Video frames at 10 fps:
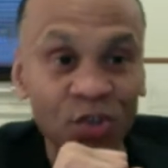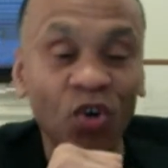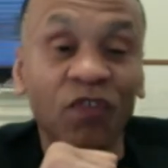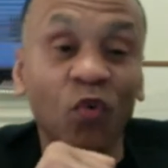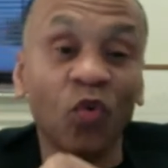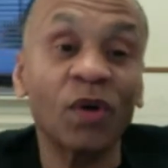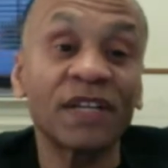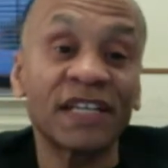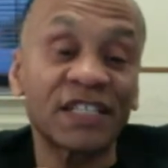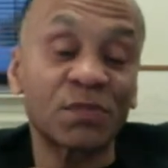so if a
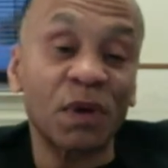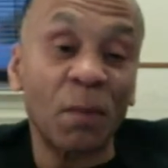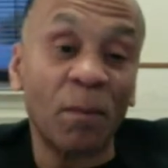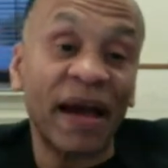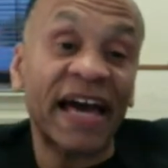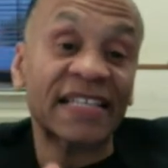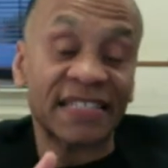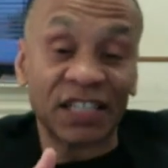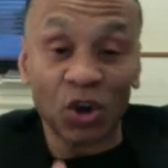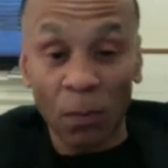woman has been
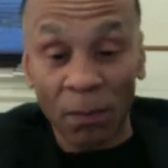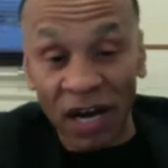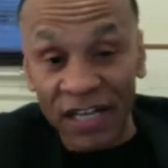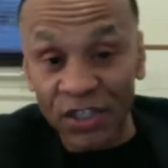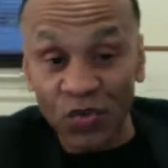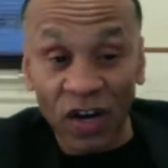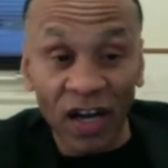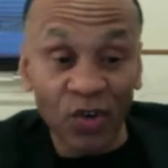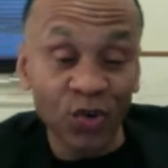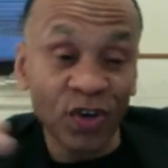passing her body
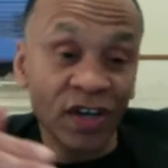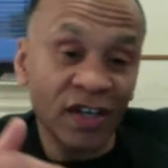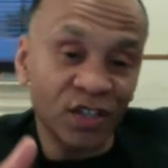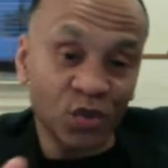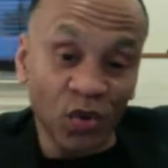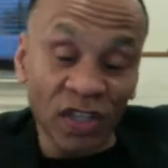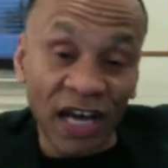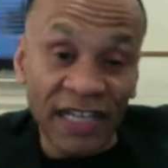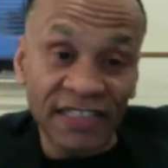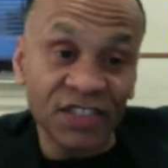around to a
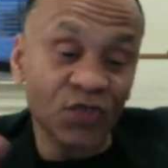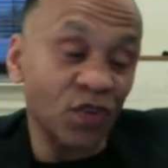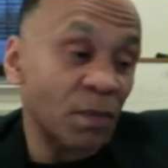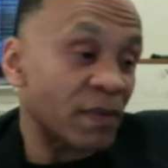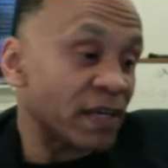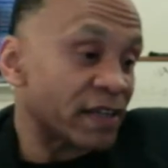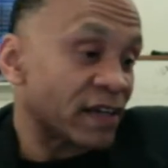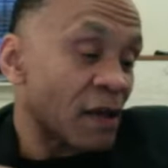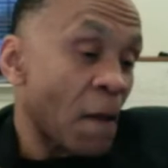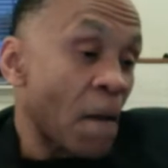lot of different
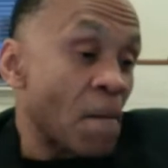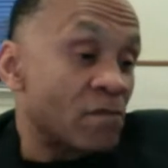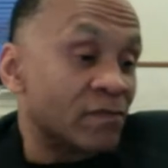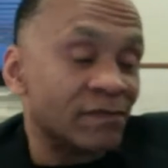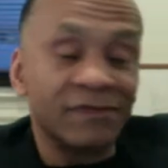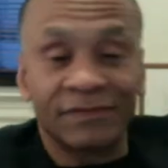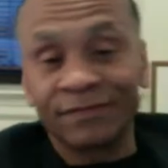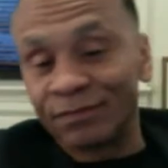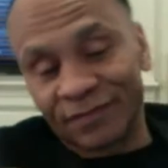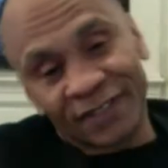men,
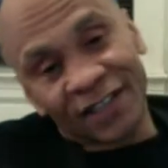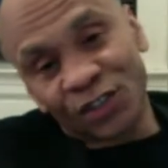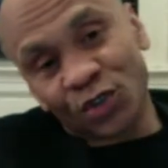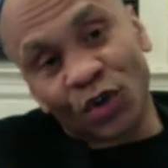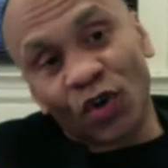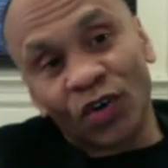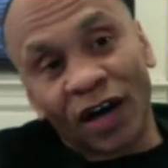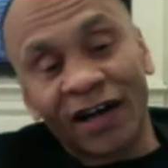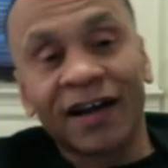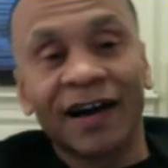
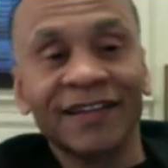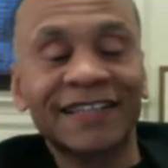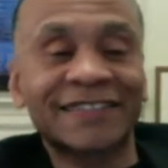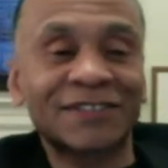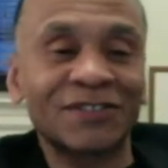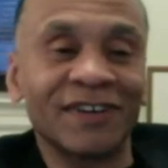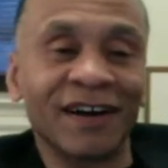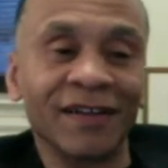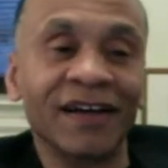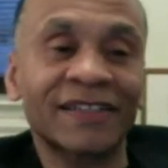I
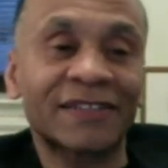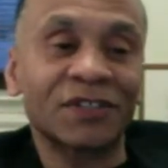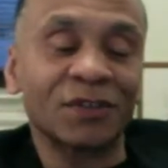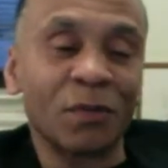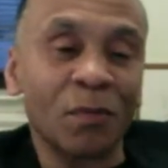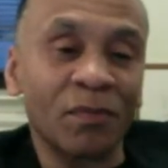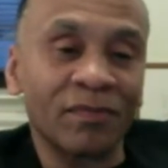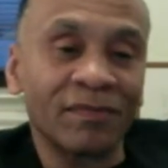like to